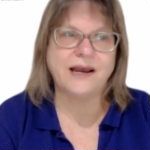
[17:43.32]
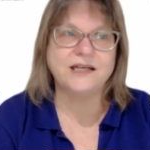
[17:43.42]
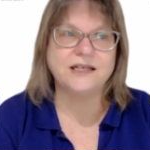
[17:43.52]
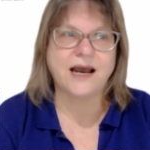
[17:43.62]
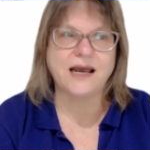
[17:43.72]

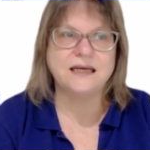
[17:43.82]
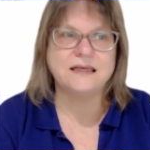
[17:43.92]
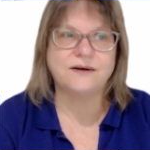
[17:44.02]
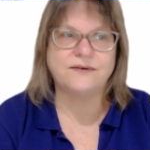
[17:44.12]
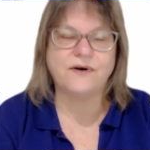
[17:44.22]
educate
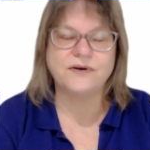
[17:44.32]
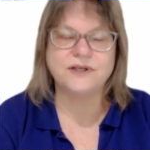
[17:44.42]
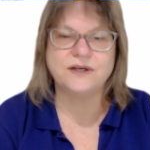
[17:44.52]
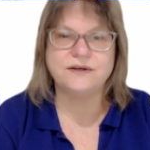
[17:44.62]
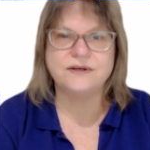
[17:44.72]
yourself
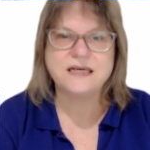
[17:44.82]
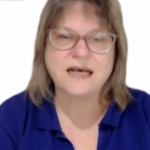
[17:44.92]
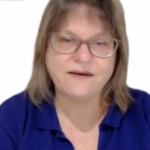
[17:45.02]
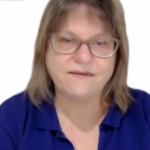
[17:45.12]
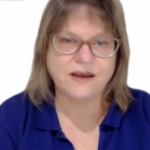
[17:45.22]
onto
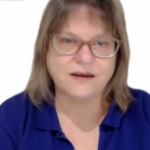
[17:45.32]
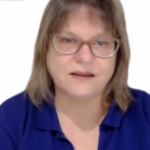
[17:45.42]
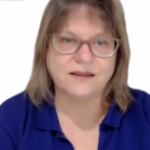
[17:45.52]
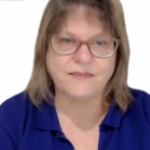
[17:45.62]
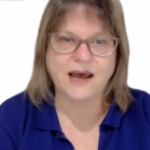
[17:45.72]
saving
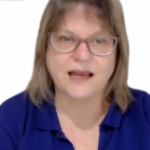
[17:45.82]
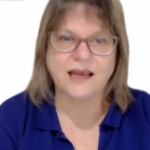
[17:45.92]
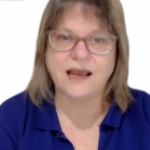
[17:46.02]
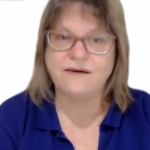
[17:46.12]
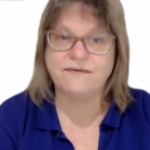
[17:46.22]
the
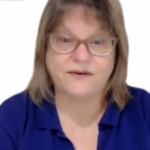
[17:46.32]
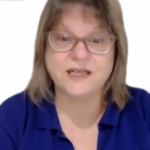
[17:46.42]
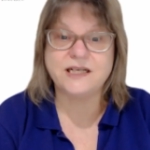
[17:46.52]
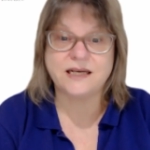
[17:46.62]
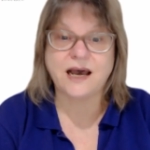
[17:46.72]
money, even if
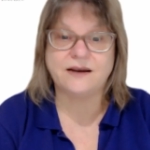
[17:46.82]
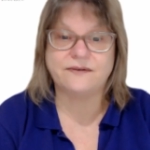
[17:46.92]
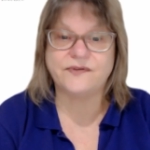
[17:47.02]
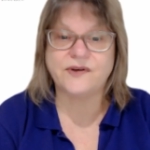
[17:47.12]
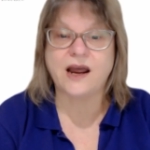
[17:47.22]
you
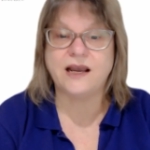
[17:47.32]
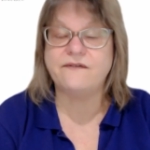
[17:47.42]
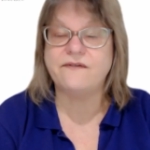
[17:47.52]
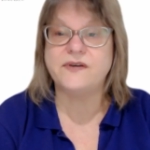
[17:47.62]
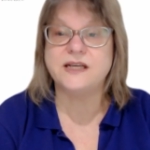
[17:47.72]
save,
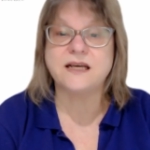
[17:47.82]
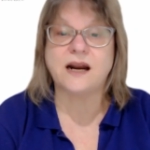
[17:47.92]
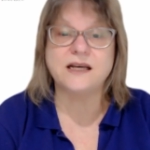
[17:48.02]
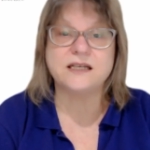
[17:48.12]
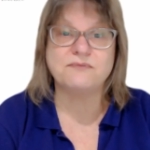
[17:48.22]
if it's
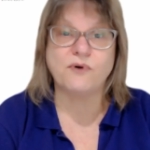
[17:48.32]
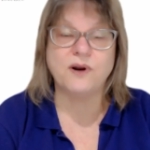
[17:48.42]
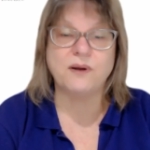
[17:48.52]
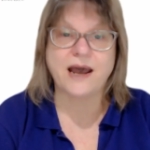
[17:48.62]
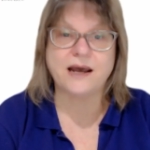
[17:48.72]
only a
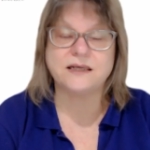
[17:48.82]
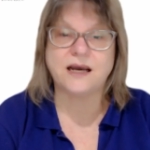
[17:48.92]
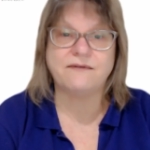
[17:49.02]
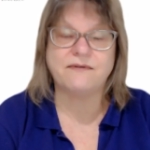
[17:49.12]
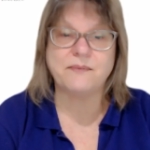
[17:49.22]
small amount
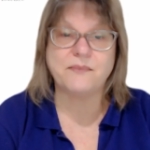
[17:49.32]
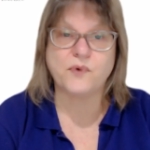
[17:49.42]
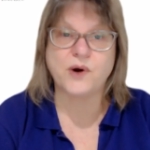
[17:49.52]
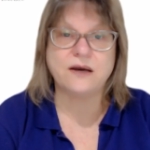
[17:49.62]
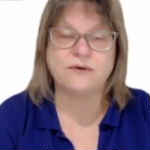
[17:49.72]
every
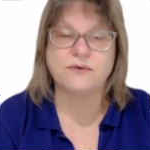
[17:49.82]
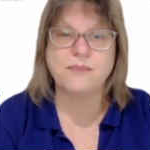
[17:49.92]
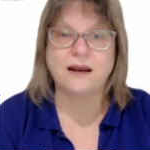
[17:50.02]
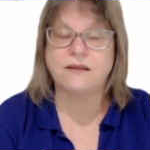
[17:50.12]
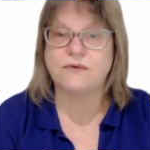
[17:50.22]
week or
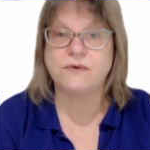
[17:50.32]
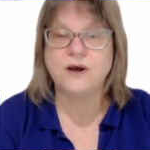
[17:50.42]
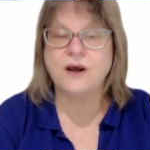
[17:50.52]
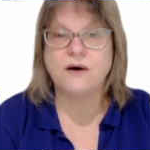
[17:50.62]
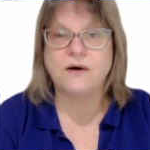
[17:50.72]
month or
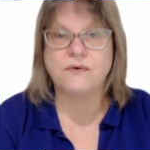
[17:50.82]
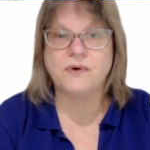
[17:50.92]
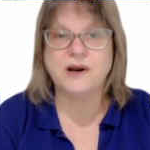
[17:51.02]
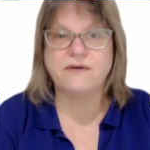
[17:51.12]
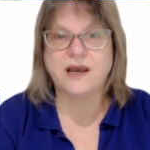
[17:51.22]

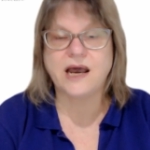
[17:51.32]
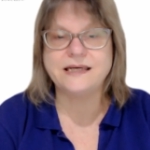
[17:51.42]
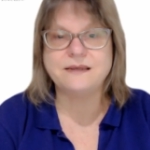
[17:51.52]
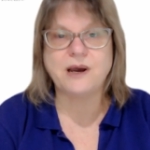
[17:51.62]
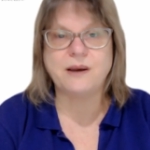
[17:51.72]
whatever the
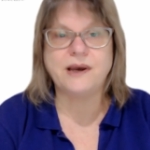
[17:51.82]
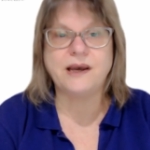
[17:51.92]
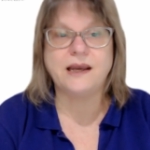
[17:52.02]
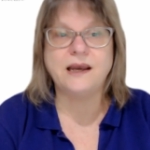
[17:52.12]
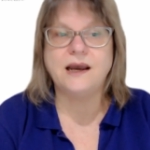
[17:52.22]
case may
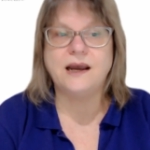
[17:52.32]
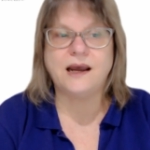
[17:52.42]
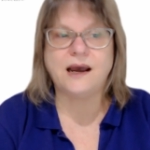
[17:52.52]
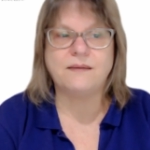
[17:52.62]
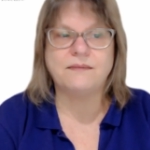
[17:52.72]
be,
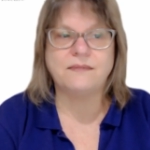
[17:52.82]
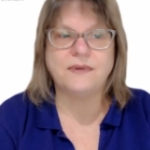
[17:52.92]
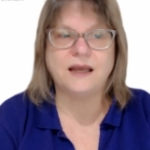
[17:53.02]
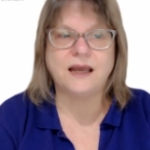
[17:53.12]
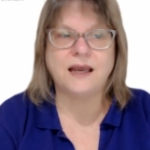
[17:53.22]

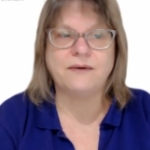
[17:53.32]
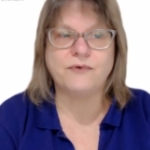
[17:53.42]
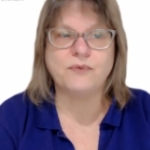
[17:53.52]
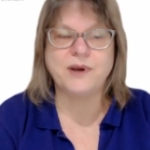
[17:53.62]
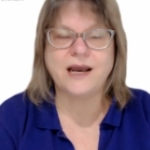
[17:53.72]
it
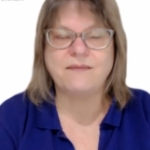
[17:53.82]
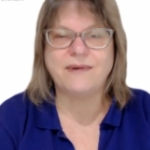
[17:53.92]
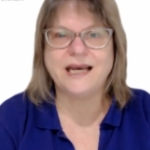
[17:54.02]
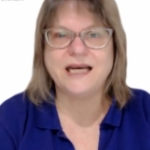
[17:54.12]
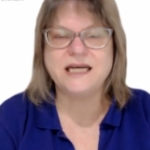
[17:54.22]
will become
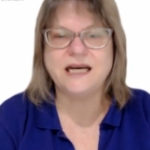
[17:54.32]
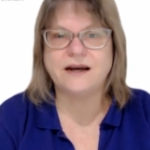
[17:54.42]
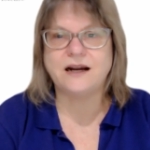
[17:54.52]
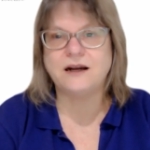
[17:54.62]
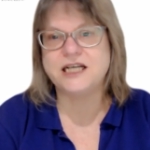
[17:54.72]
easier.
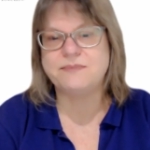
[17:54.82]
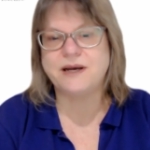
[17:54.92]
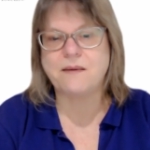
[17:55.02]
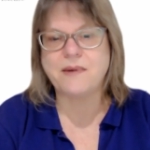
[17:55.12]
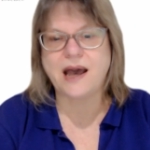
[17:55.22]
It'll just
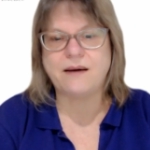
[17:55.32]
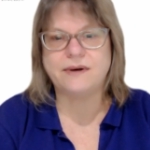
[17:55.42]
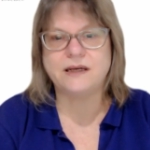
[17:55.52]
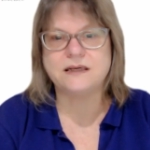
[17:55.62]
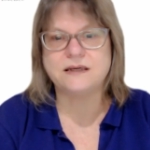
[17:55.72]
become a
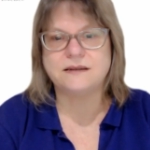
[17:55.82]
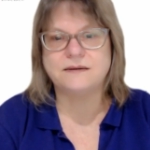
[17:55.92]
habit.